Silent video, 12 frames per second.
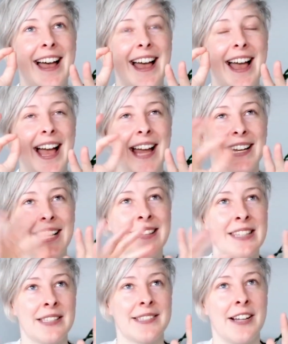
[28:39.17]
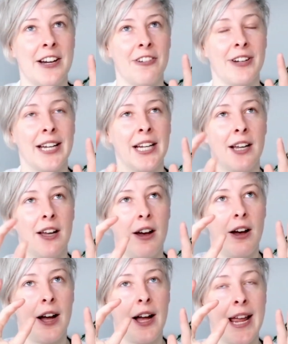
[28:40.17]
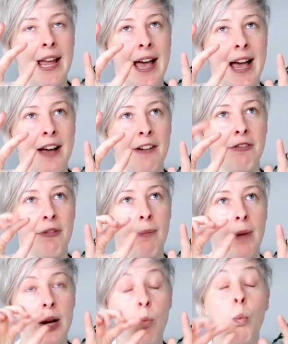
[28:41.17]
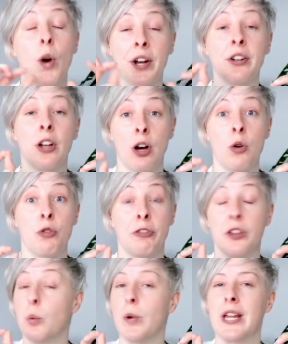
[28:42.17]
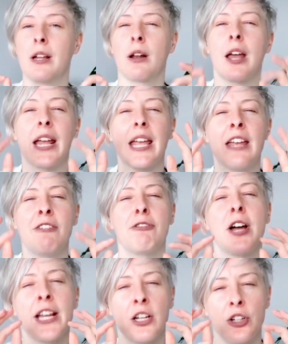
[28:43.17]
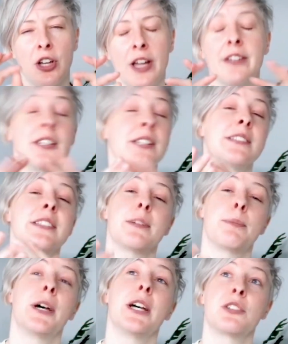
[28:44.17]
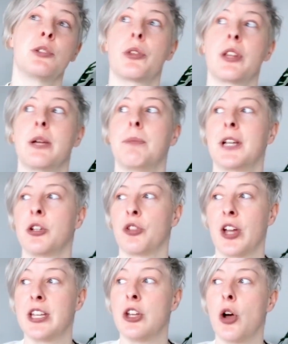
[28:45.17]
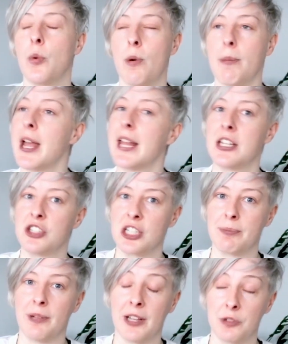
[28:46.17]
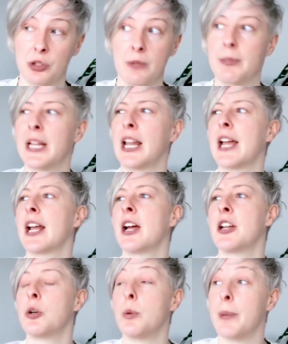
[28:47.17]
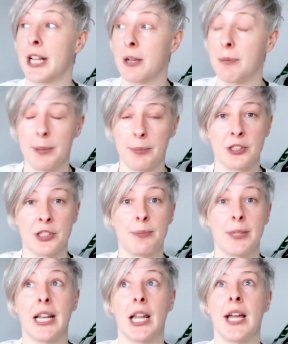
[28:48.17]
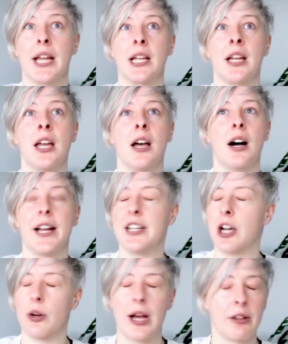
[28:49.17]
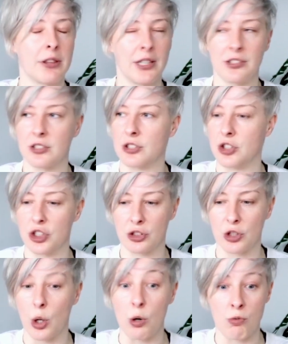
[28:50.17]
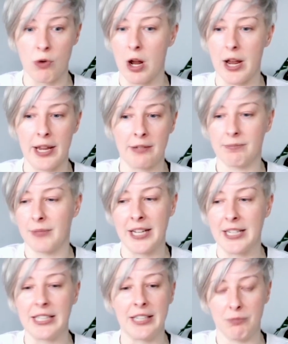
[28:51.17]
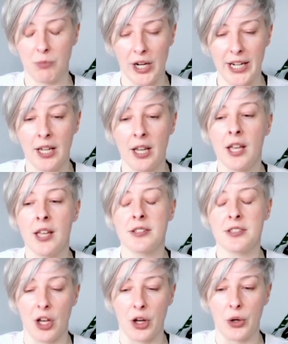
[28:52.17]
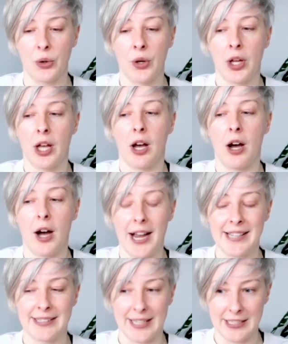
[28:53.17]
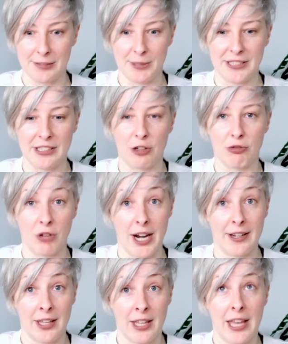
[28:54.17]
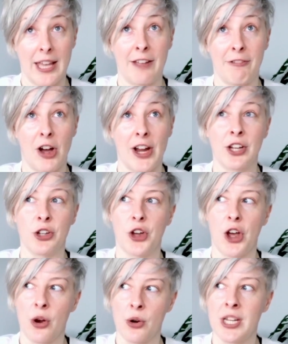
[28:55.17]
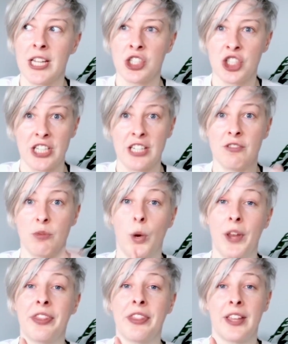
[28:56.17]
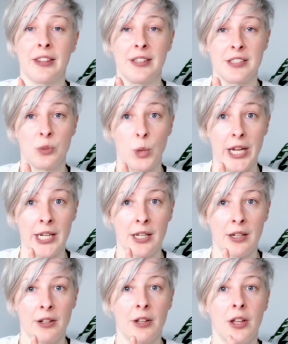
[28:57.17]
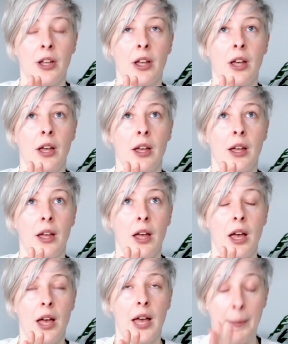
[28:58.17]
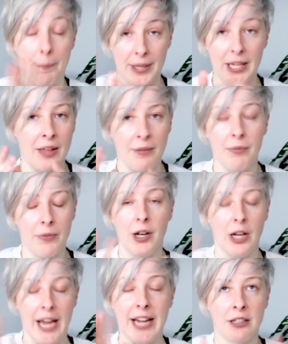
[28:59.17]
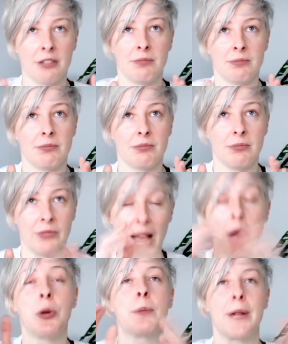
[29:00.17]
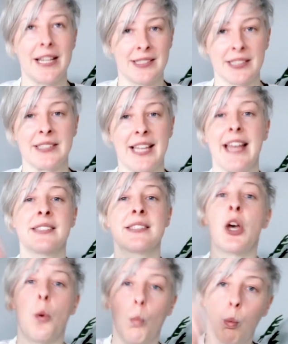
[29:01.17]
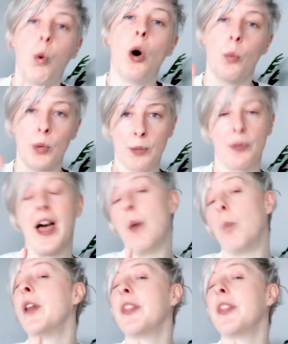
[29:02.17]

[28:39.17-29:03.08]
And in this diary, I have my one goal for the week. Like, if I could, and this is a personal thing because I know what my energy levels can be like. I know what my commitments can be like. I know how things can just go awry any given week. So I say to myself, right, if I could only achieve one thing this week and like, that would be a success, what would that one